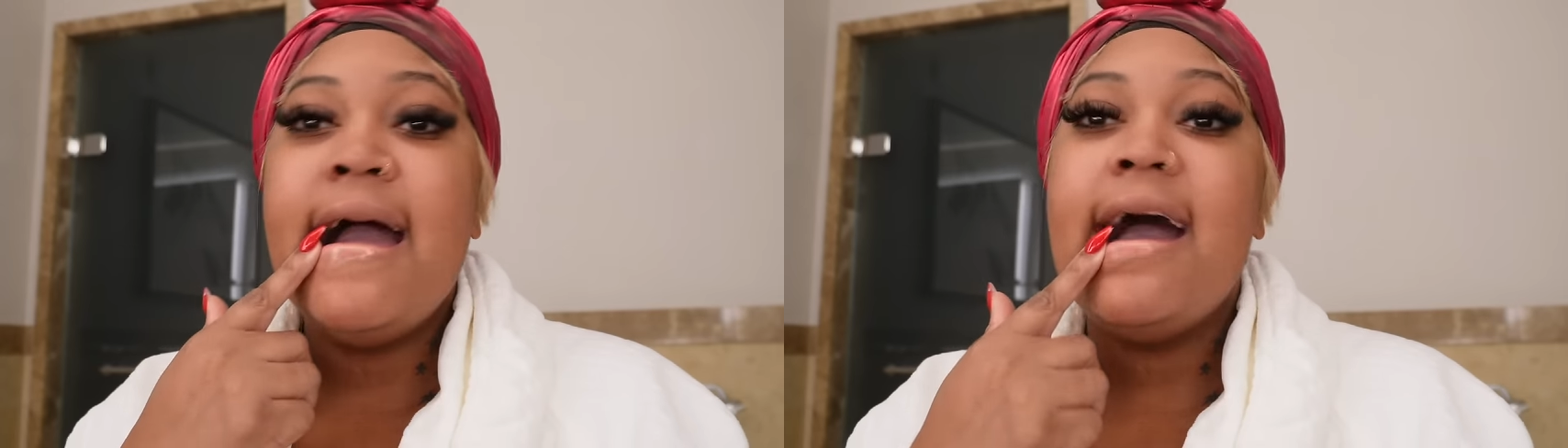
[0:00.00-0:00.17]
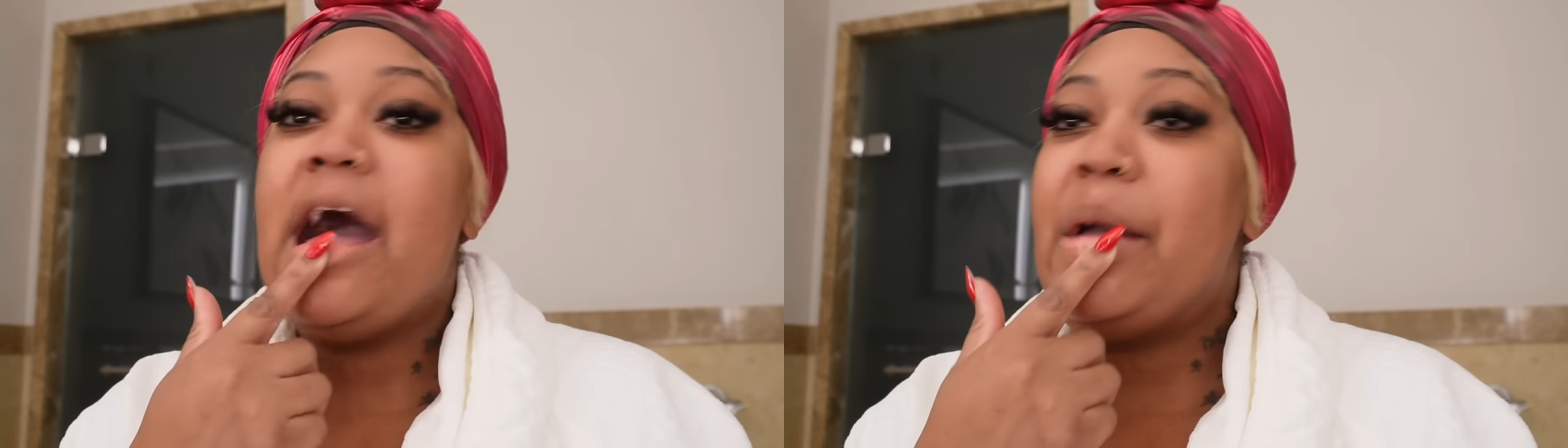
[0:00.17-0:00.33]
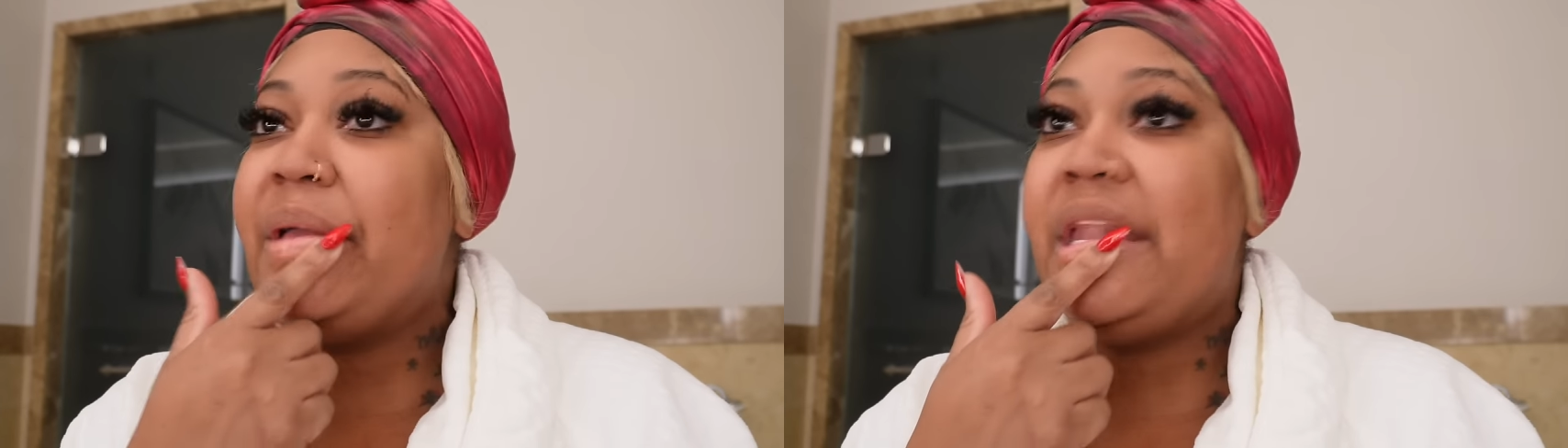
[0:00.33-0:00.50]

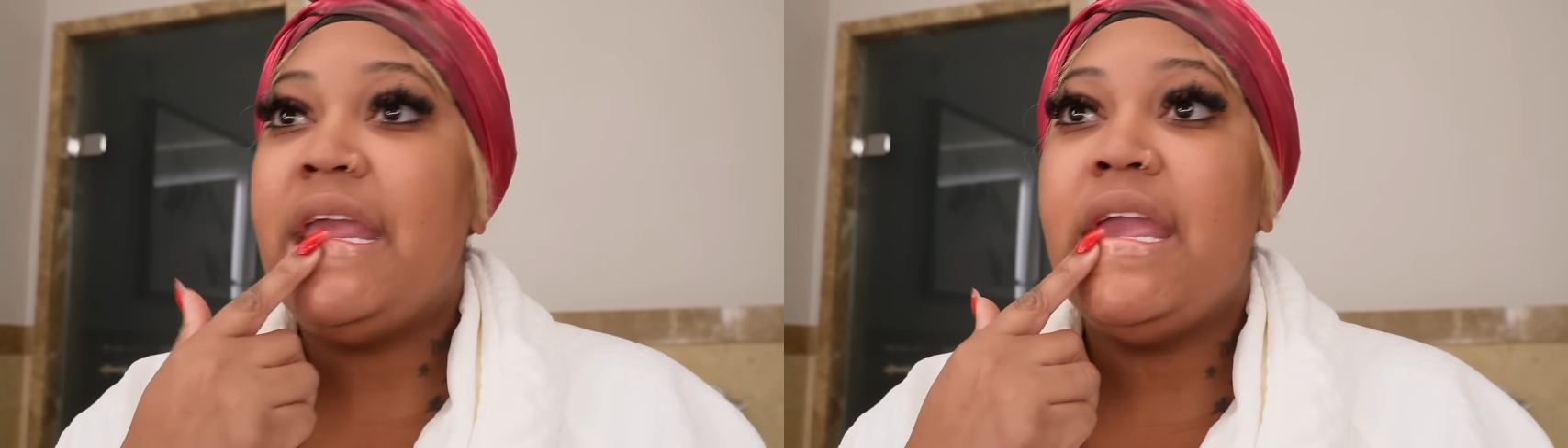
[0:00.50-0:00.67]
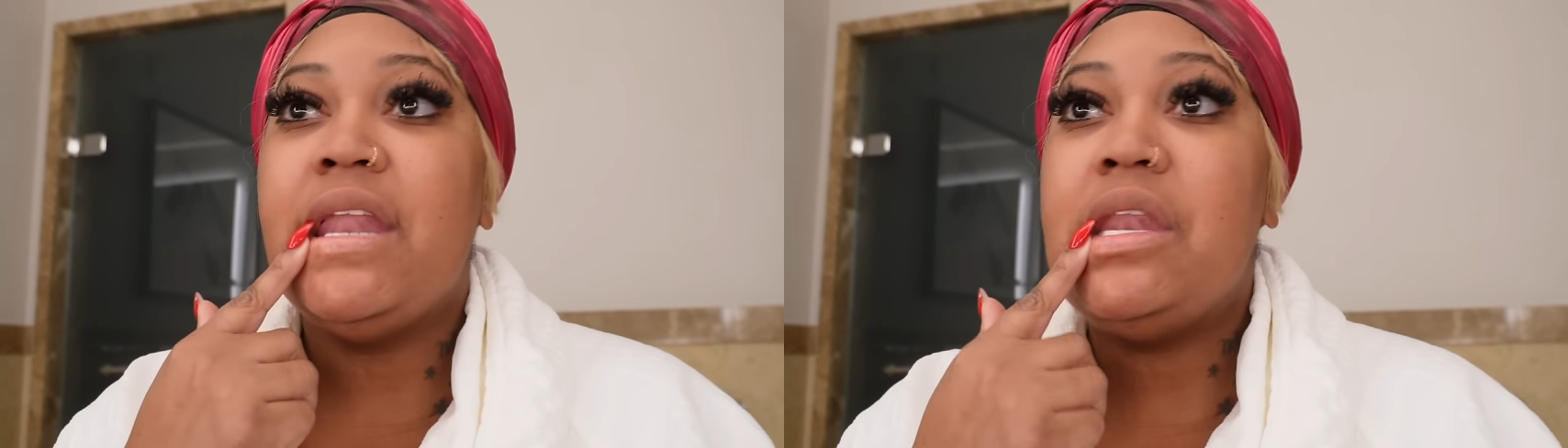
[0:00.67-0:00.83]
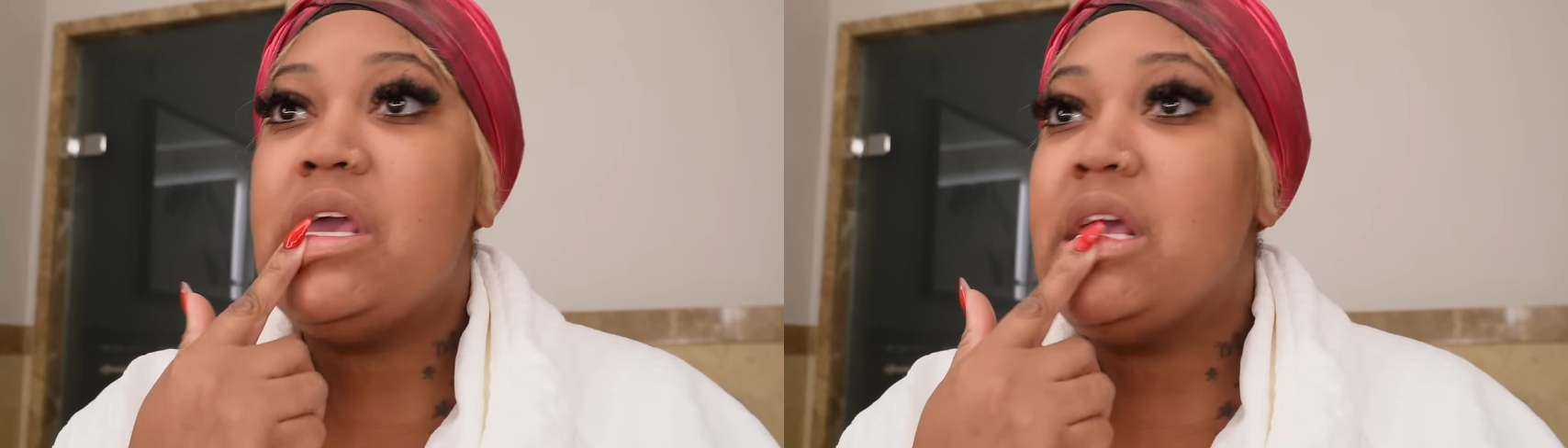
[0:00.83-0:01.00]
I've been
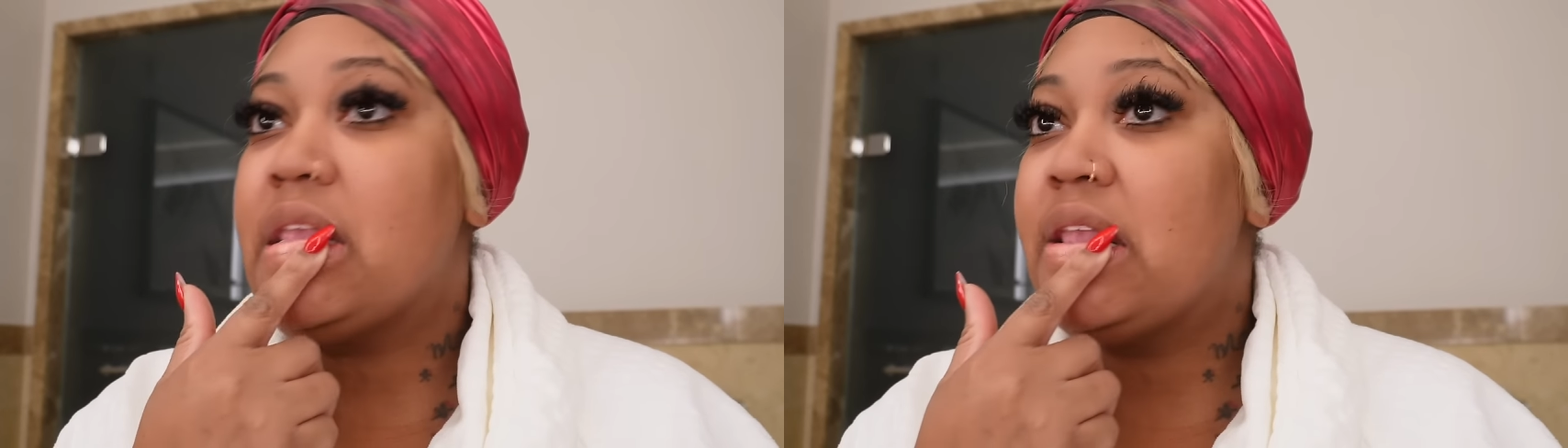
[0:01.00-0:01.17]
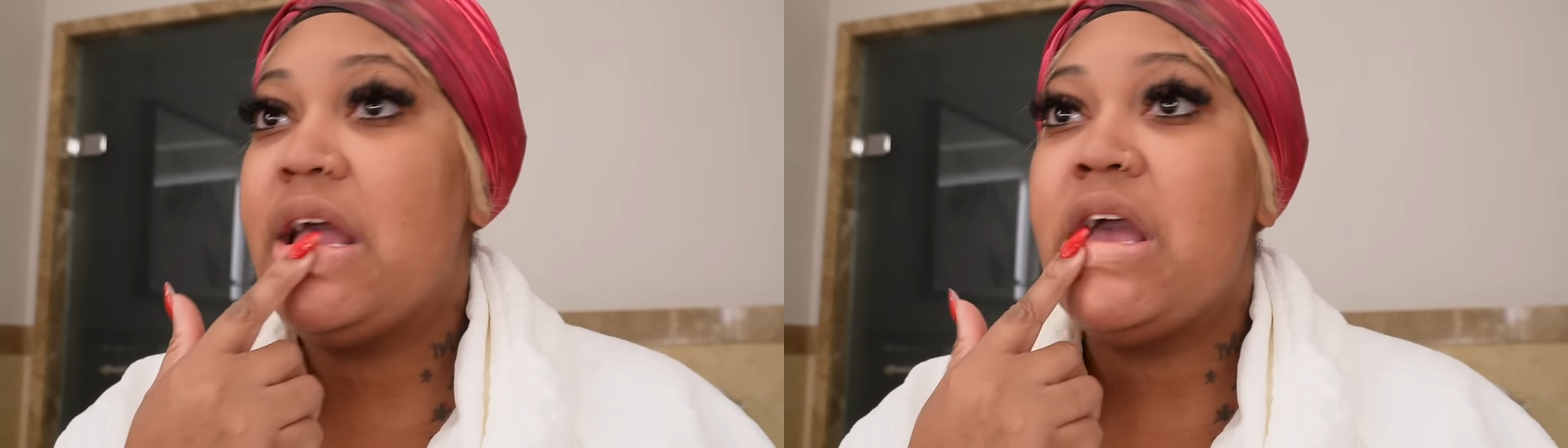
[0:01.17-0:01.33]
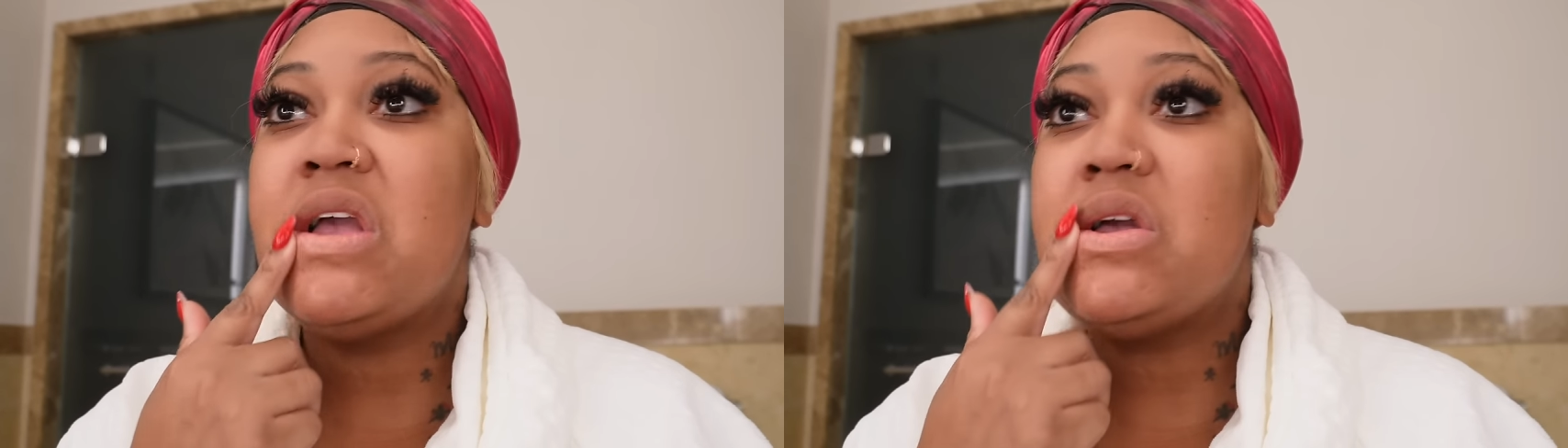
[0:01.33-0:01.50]
eating this
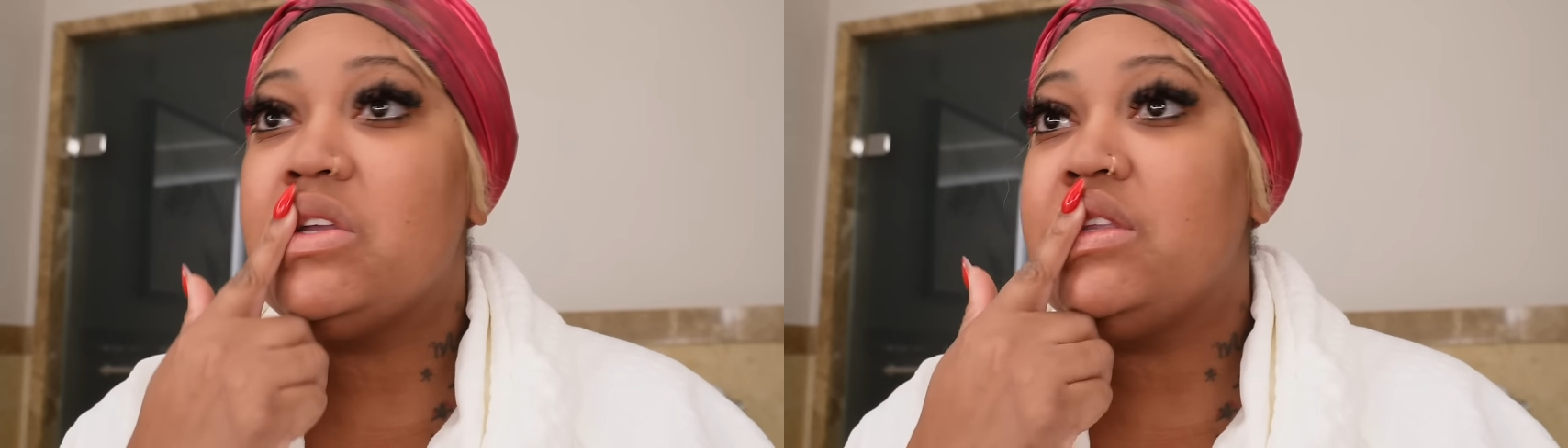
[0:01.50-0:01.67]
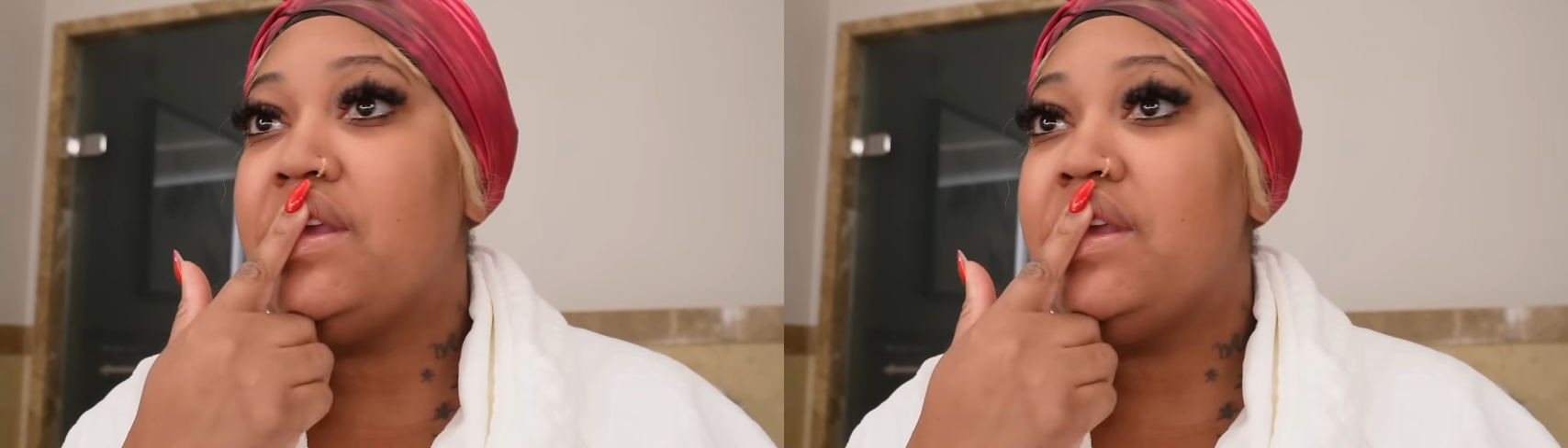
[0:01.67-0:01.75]
because